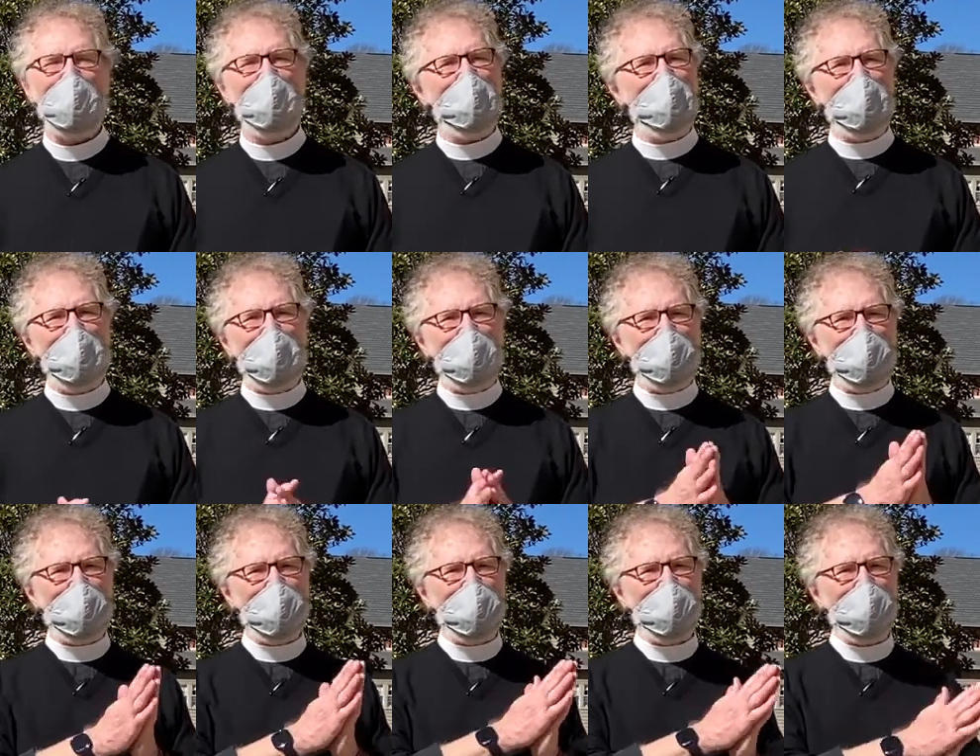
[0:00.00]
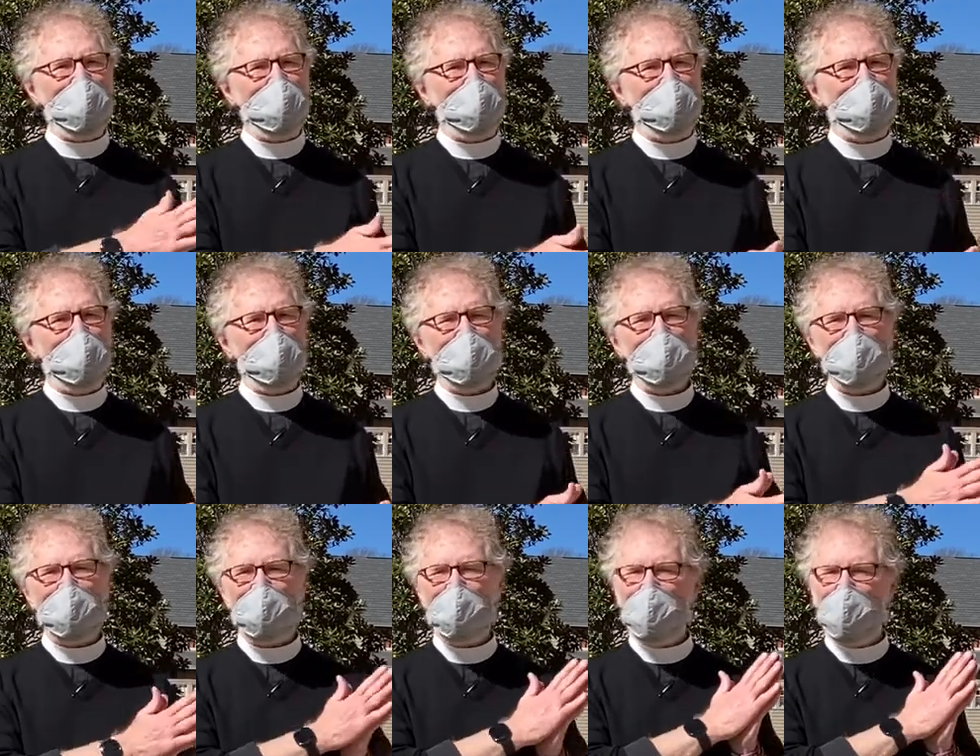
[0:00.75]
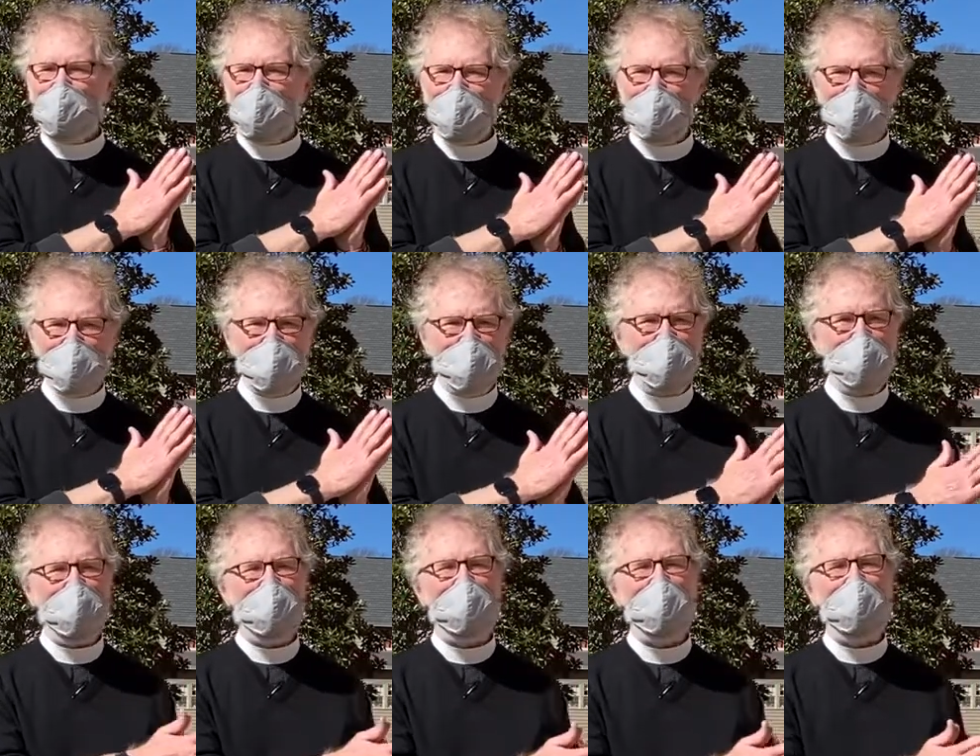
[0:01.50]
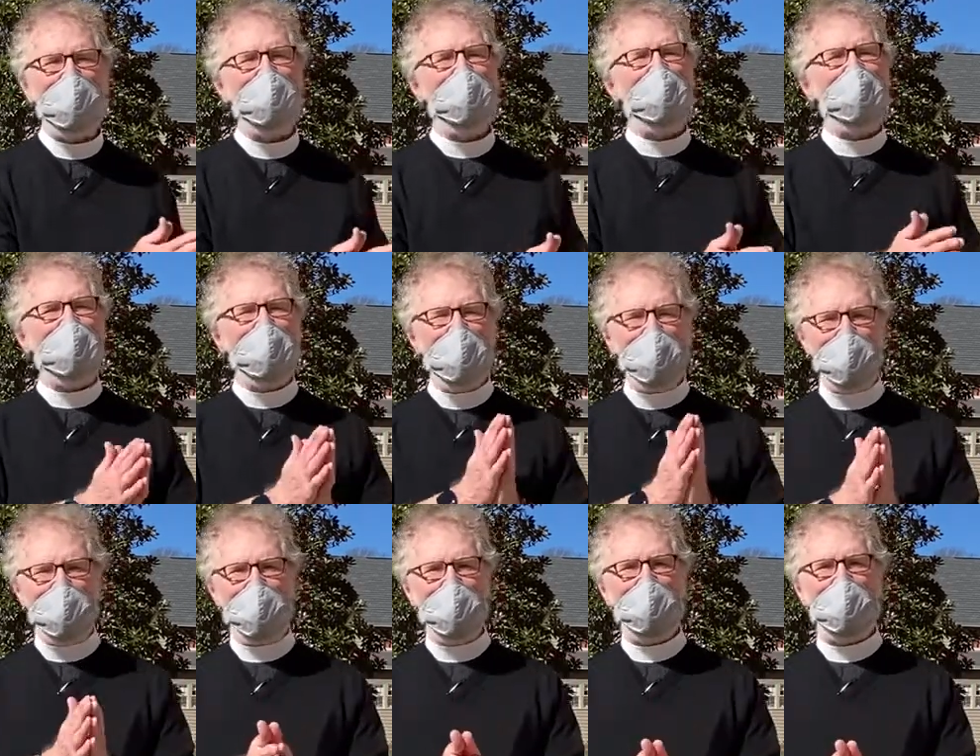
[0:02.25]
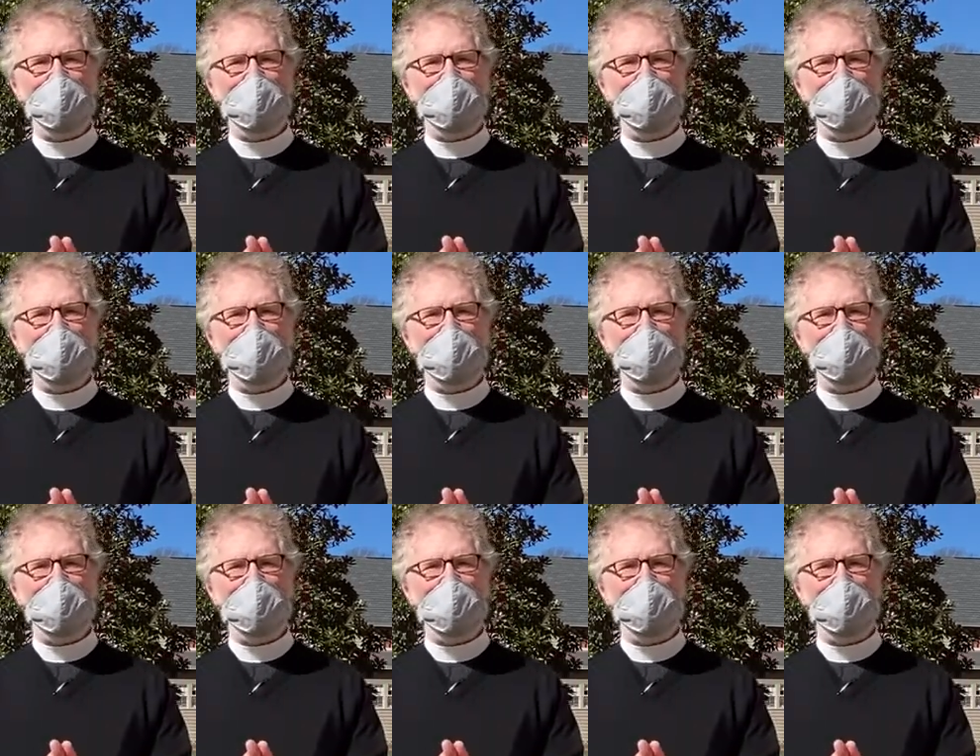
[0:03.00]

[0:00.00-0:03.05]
If you can be in person, that's great. If you can